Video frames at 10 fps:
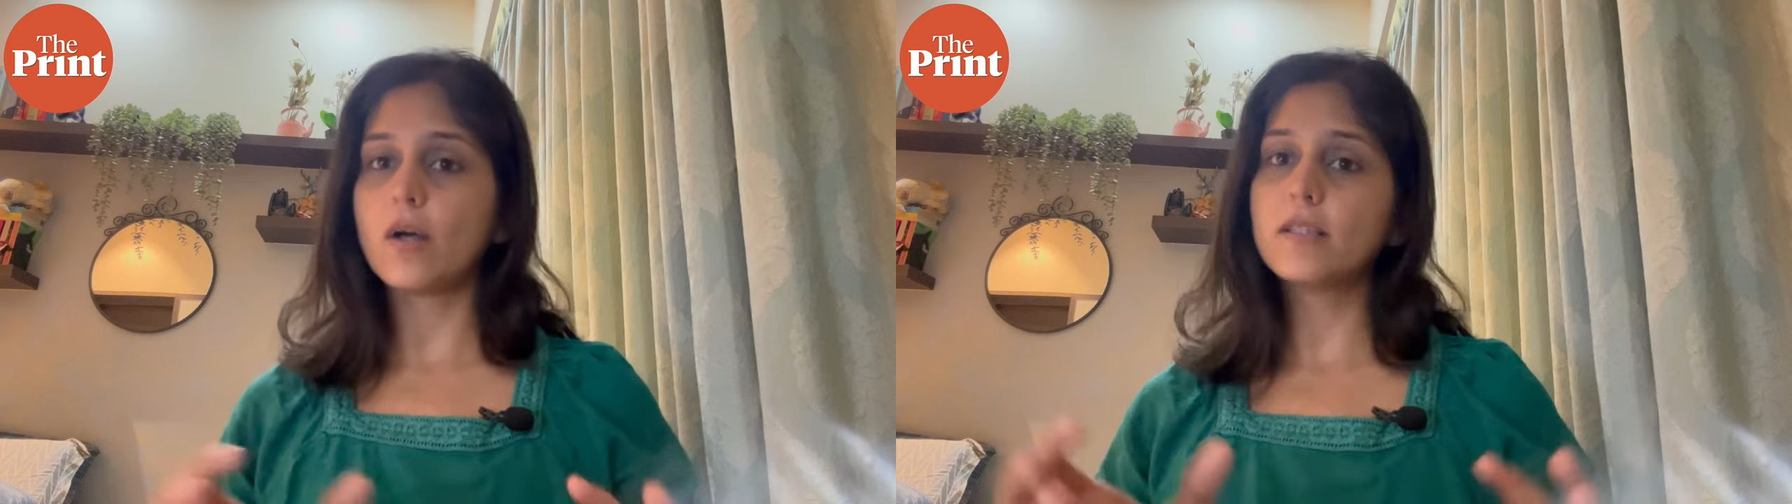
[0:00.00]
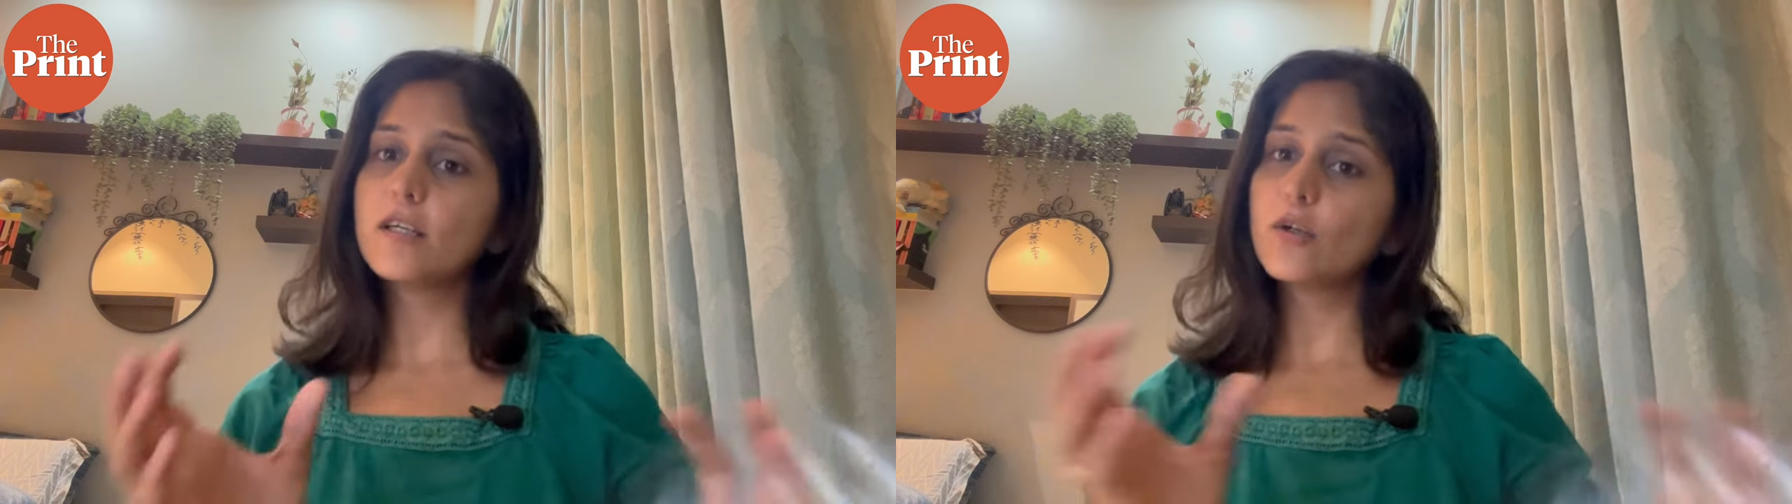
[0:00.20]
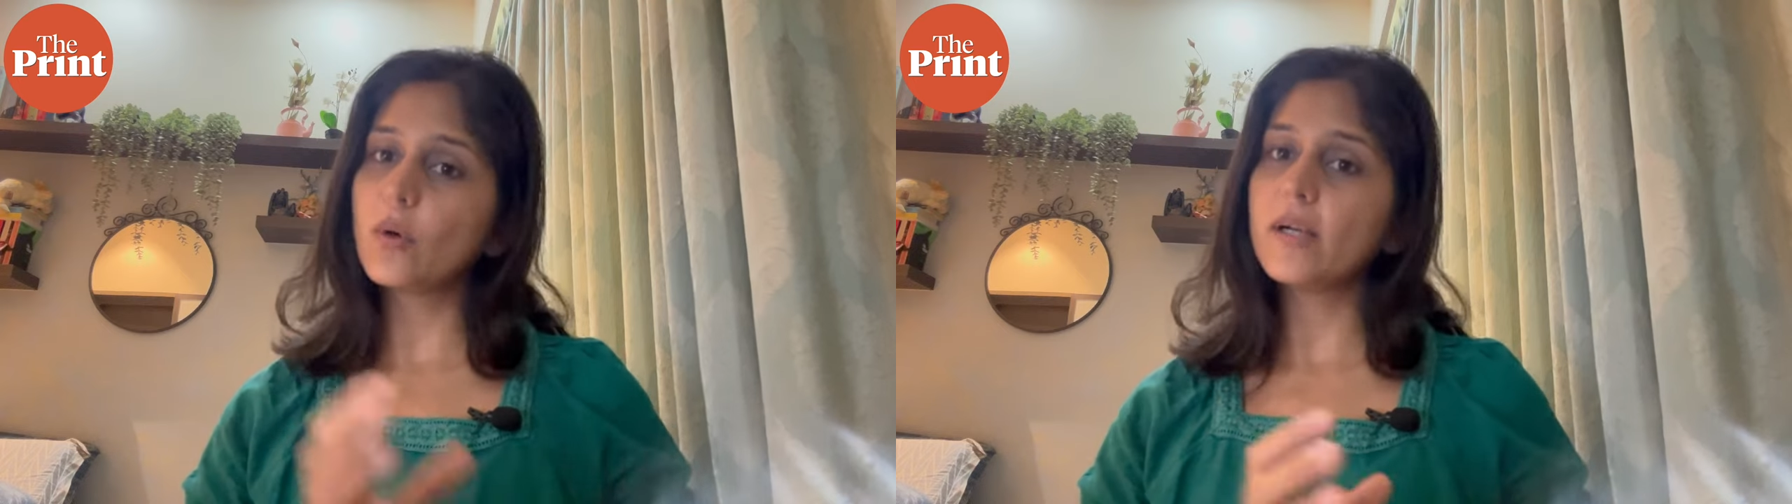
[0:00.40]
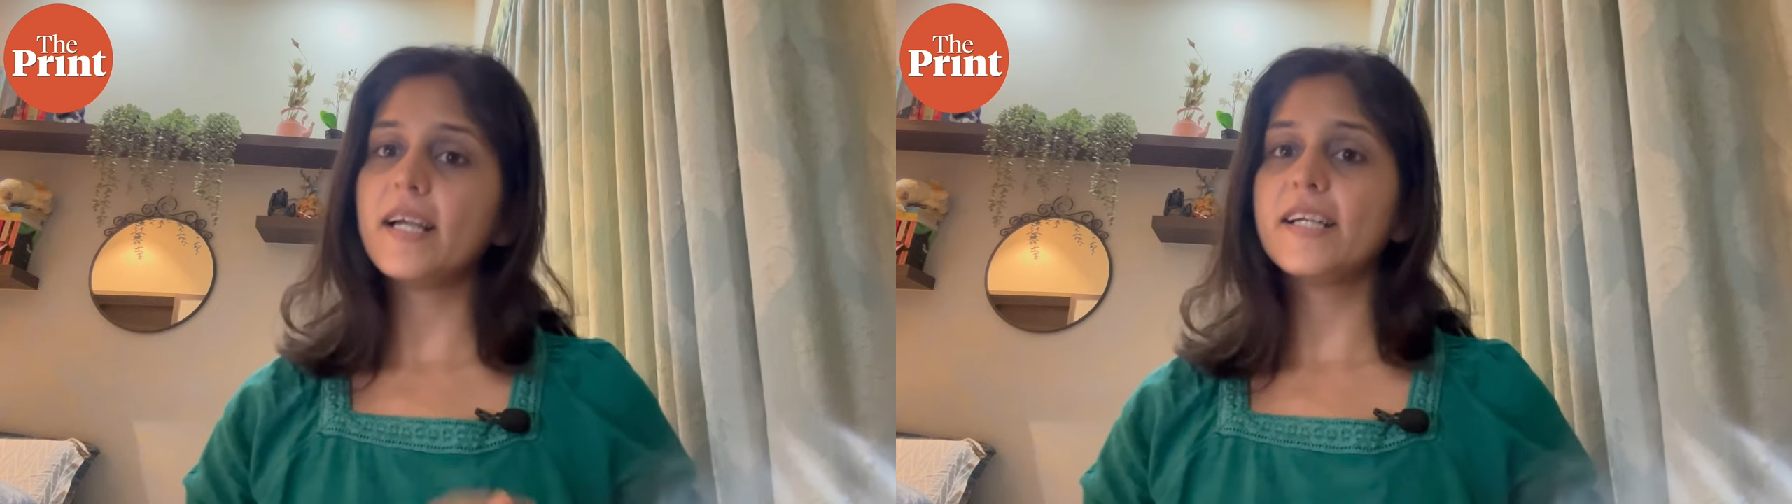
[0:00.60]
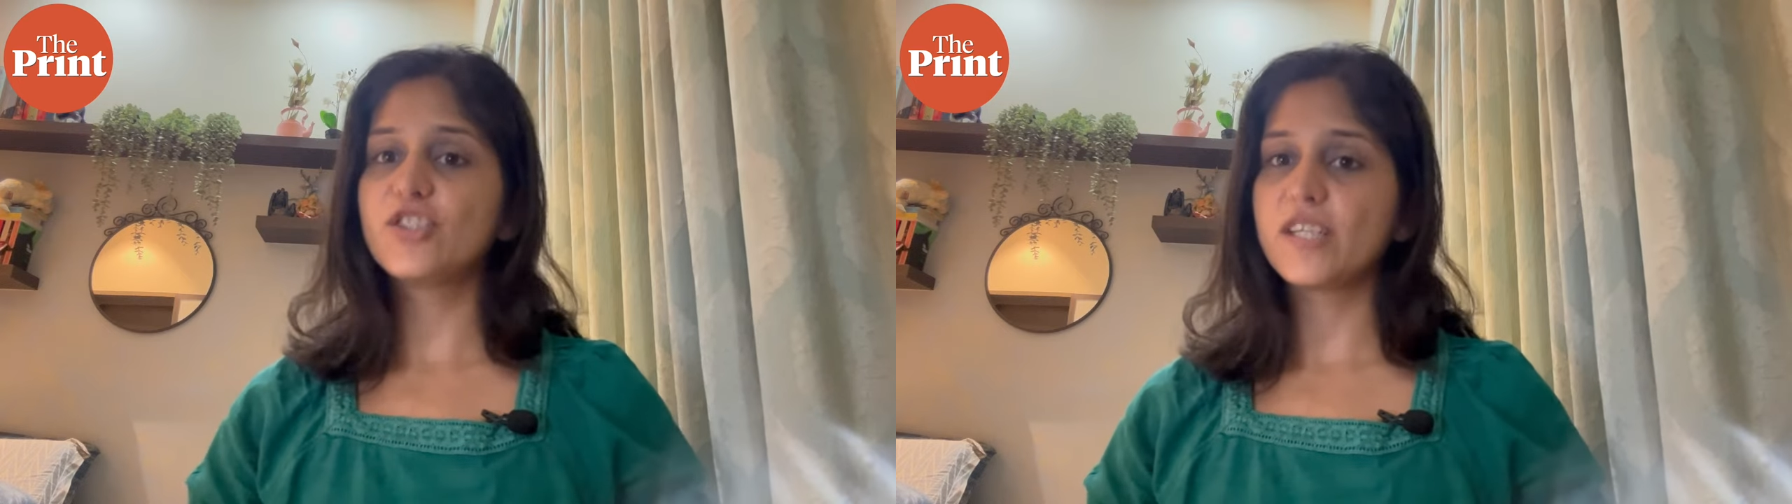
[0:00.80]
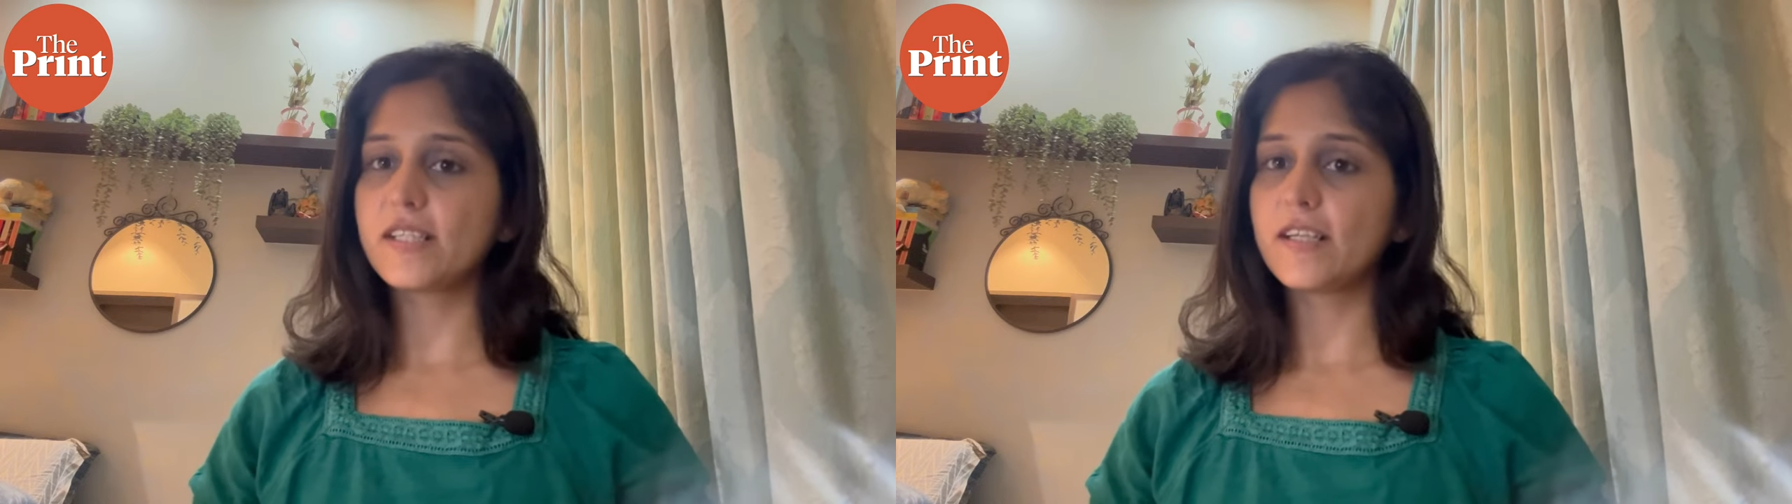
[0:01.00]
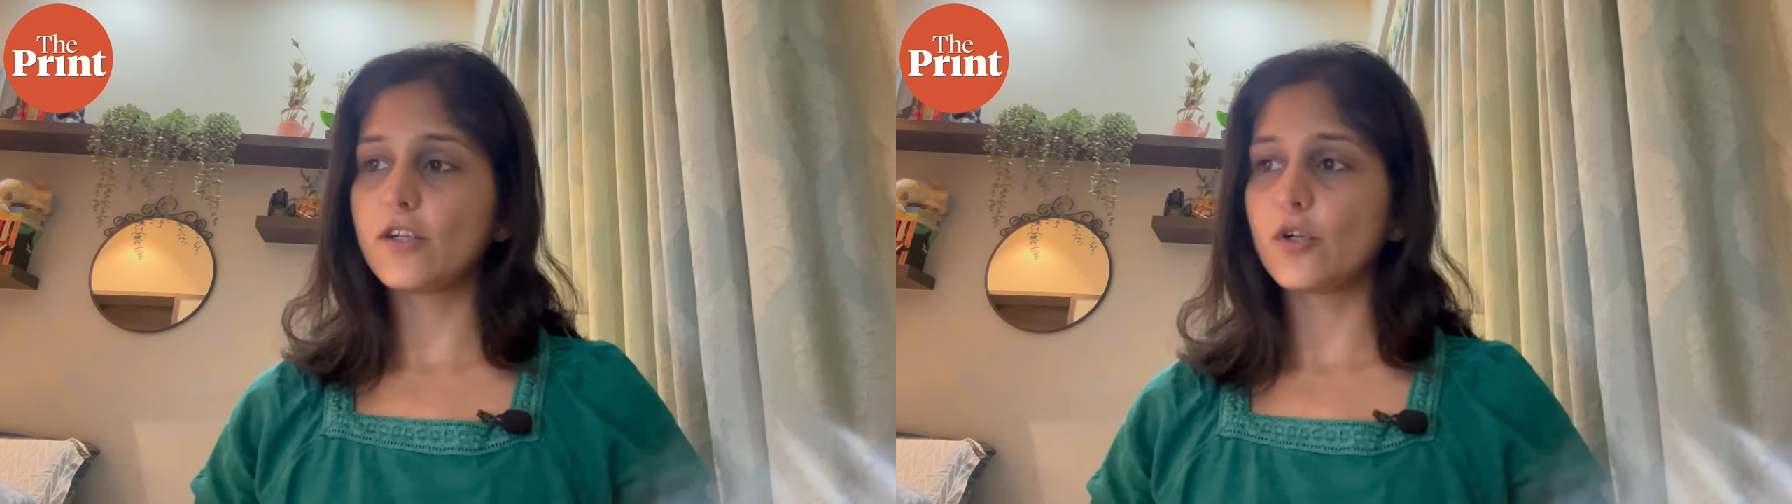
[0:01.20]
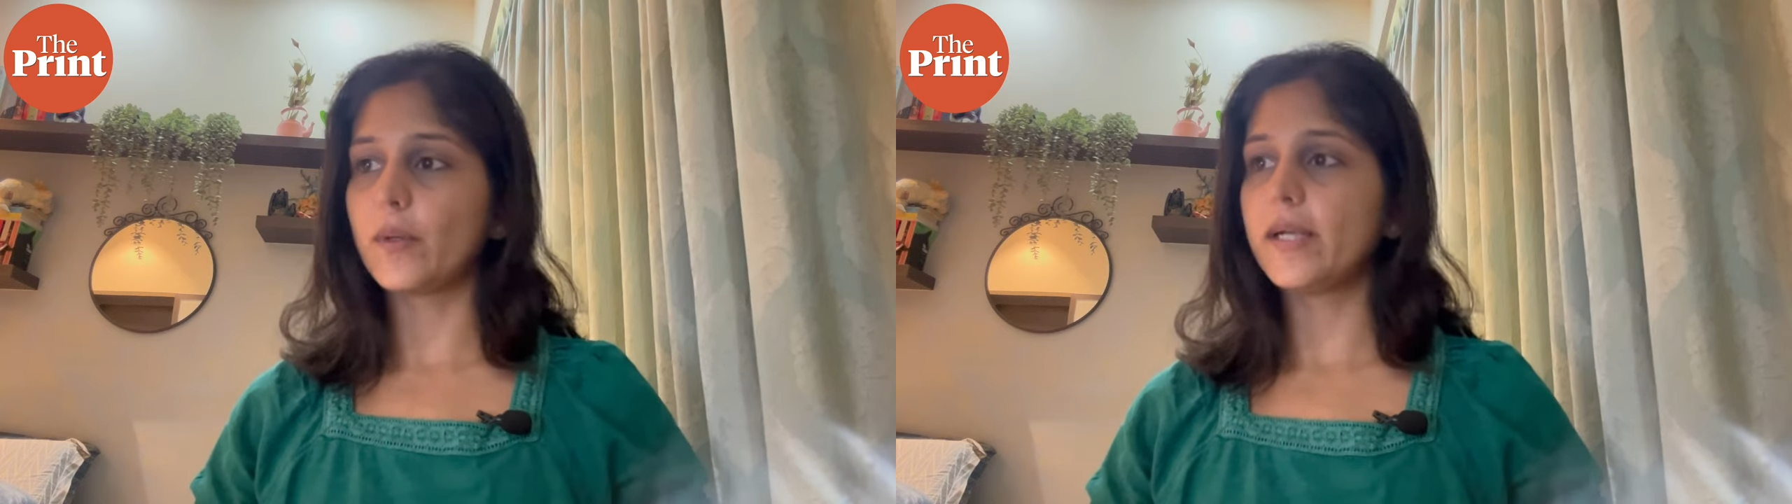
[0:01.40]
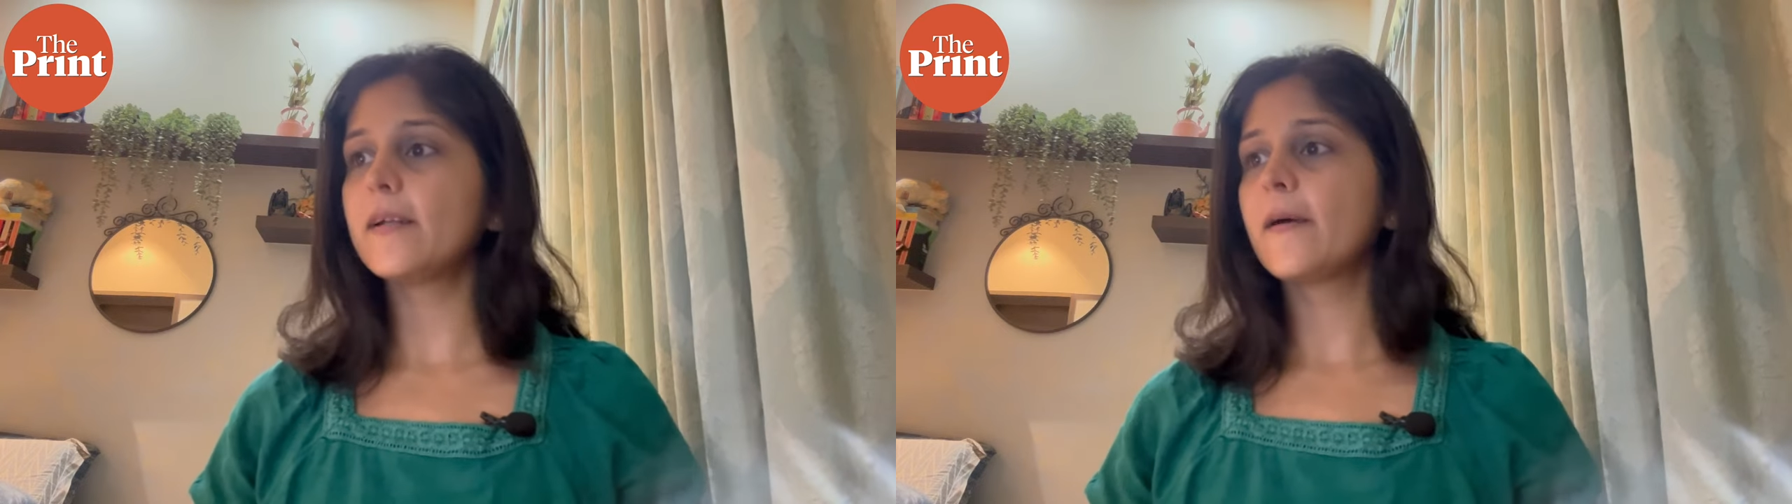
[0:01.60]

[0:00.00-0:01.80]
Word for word: on the road adjacent to it.